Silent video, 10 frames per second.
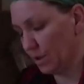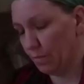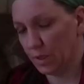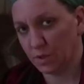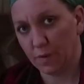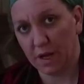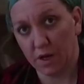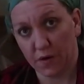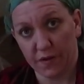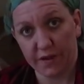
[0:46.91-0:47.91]
are much
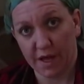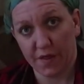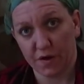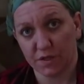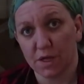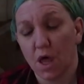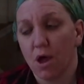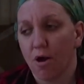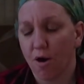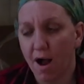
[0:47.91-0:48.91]
paler than the others.
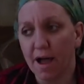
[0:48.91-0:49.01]
Her